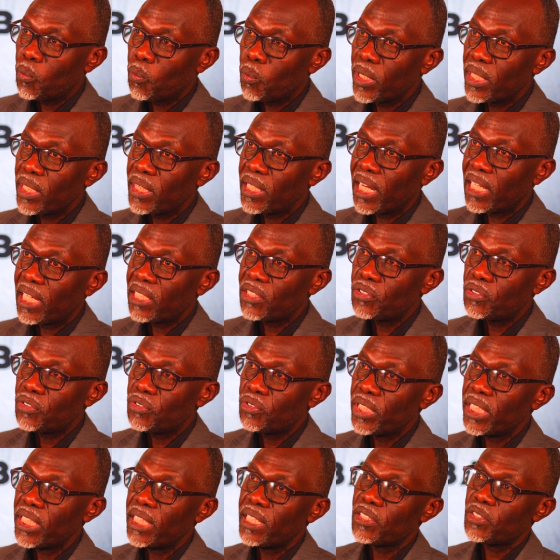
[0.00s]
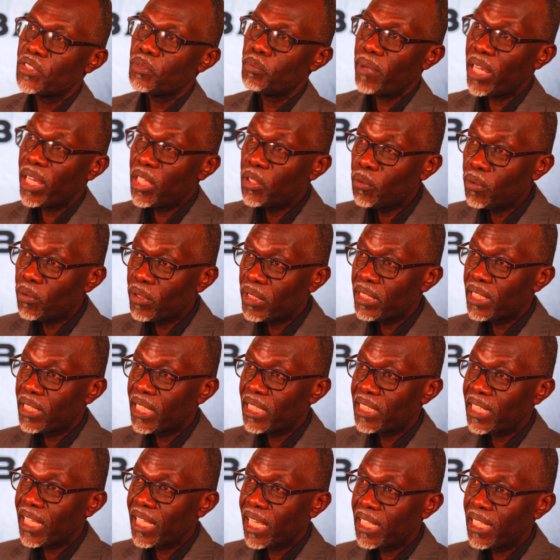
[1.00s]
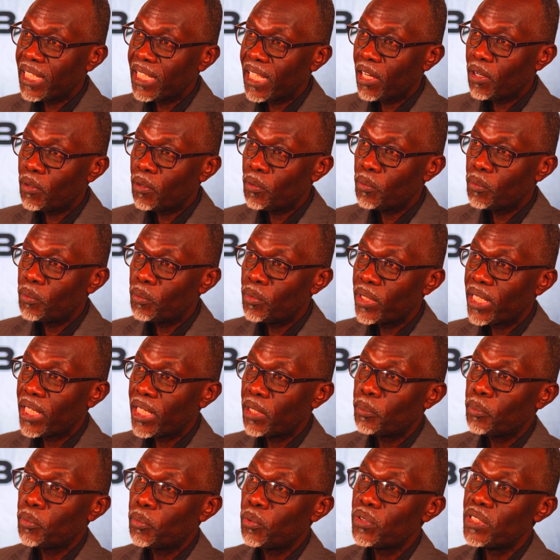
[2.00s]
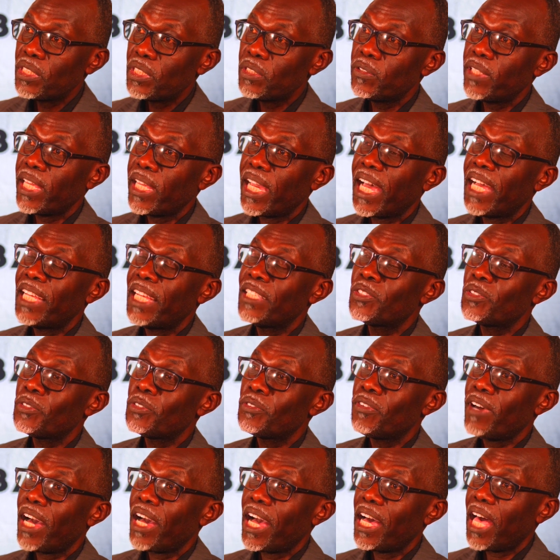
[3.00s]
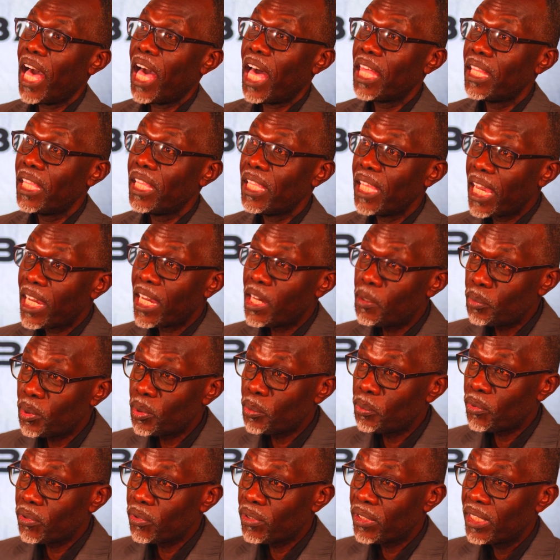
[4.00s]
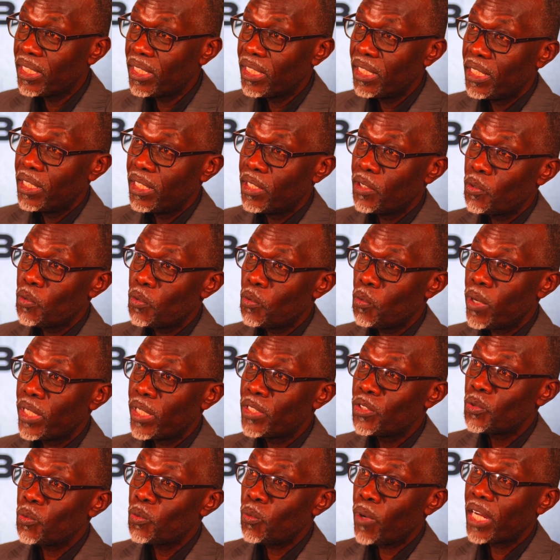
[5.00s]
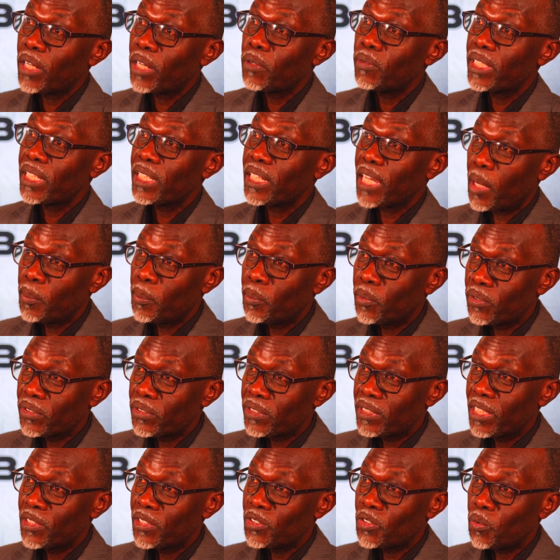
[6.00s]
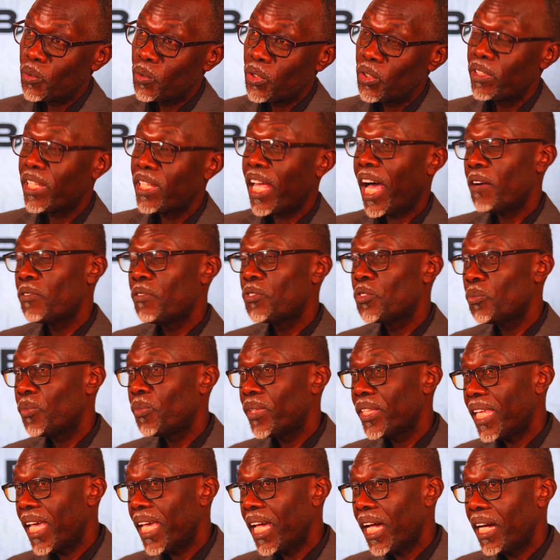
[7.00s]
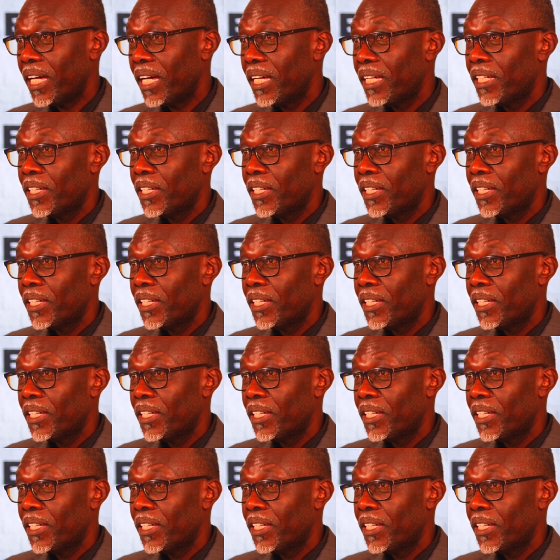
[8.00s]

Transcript: with a trainer's manual that can now we can put in the hands of other younger people who want to work with couples. And so we don't have to be there.